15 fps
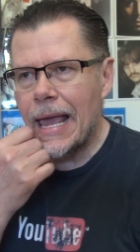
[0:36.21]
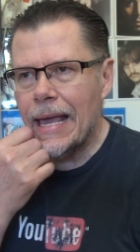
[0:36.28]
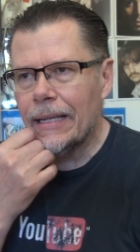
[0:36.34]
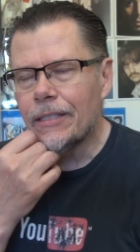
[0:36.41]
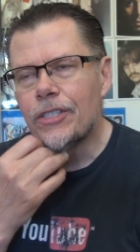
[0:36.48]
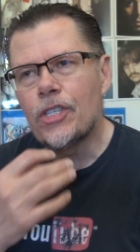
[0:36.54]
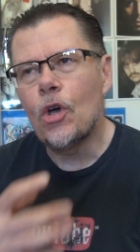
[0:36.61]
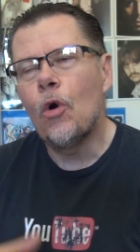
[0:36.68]

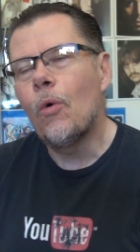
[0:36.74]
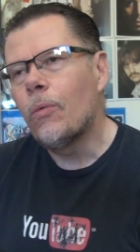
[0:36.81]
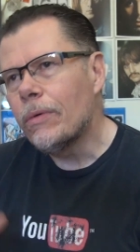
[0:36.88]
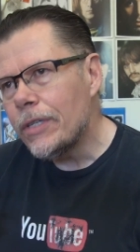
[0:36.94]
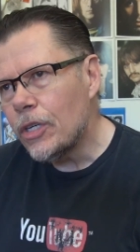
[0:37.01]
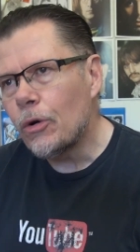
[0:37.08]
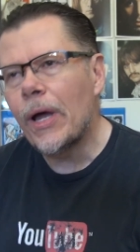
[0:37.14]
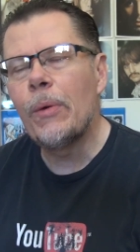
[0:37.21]
And so,
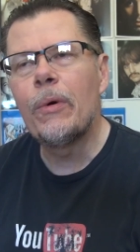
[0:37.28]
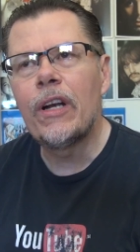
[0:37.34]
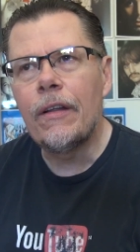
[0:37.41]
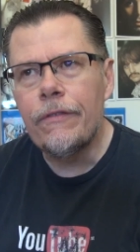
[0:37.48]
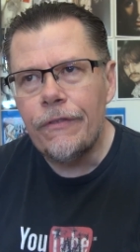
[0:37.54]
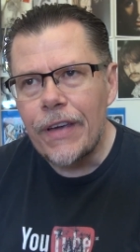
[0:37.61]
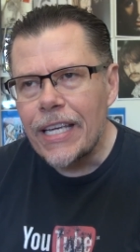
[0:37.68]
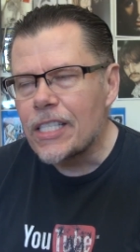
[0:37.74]
you know, I went
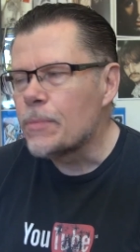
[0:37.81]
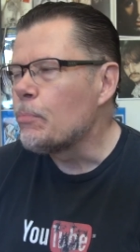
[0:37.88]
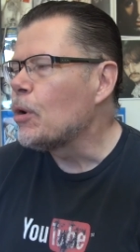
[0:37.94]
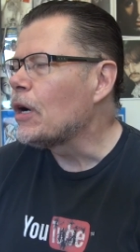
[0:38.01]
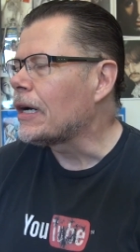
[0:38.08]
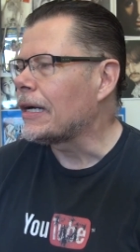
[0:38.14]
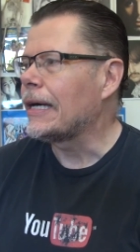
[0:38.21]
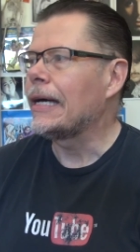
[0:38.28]
on
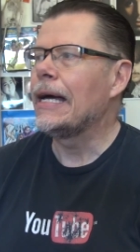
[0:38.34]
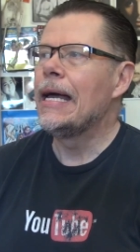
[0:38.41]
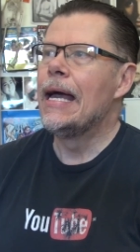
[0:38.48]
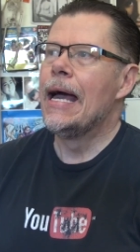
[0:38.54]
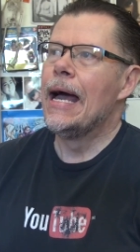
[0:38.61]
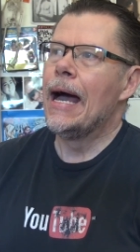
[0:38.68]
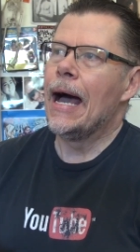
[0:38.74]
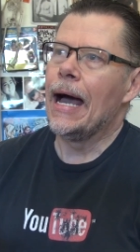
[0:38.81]
Facebook,
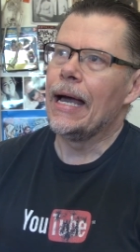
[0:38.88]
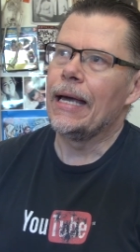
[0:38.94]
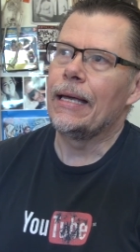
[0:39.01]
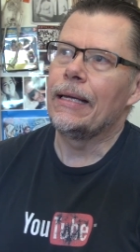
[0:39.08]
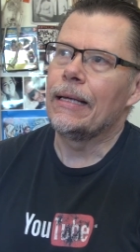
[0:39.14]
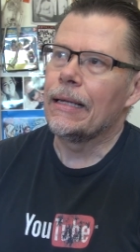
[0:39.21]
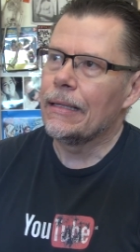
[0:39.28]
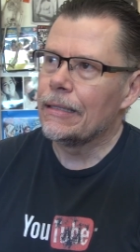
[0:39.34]

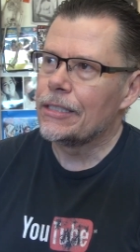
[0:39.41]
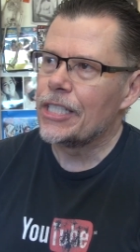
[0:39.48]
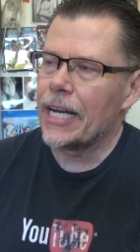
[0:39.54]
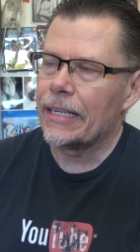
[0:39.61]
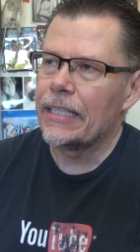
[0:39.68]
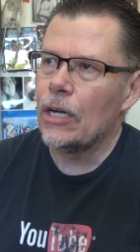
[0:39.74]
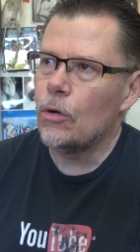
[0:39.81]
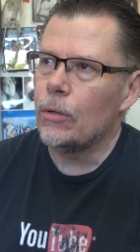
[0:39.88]
I
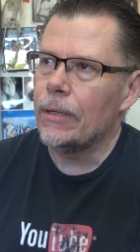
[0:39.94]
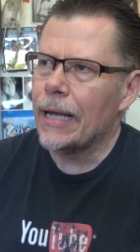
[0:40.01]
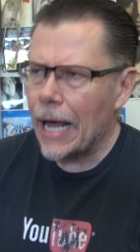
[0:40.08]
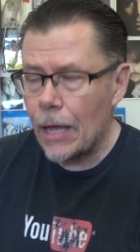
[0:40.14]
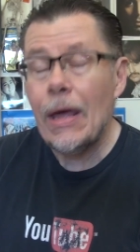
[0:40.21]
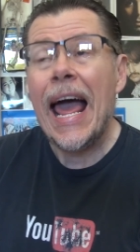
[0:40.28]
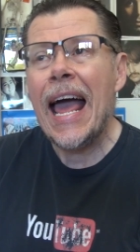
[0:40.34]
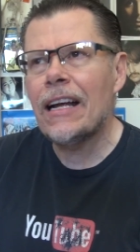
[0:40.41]

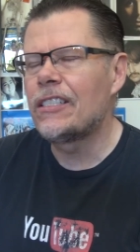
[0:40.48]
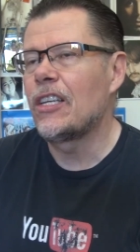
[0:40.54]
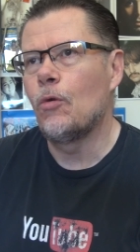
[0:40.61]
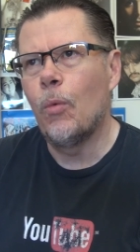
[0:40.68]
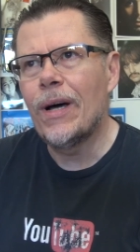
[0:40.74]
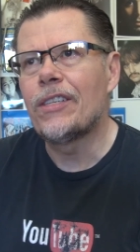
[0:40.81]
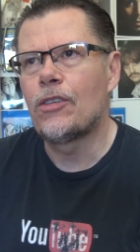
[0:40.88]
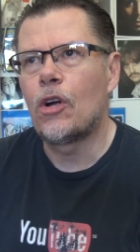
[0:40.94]

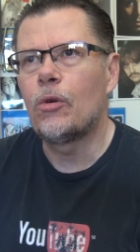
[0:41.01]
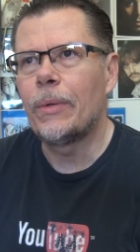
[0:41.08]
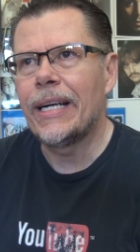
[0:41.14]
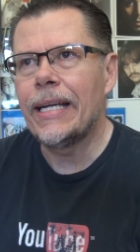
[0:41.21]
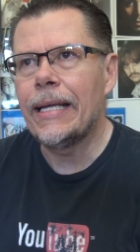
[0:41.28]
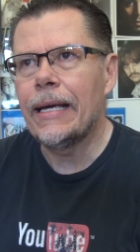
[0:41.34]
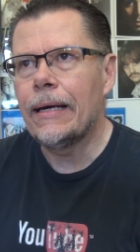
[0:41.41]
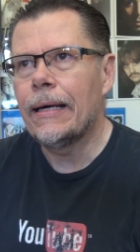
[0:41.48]
actually was
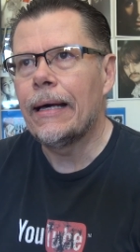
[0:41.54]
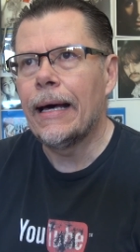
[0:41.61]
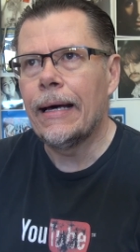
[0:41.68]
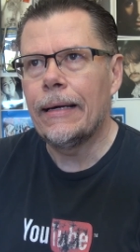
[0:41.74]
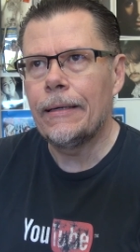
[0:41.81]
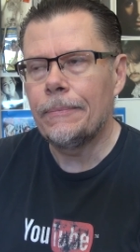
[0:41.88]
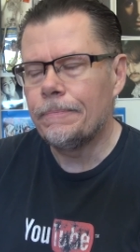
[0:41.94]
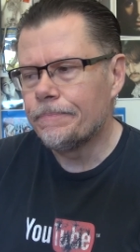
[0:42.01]
already
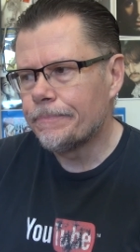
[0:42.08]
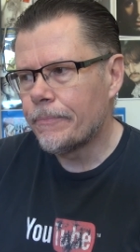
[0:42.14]
a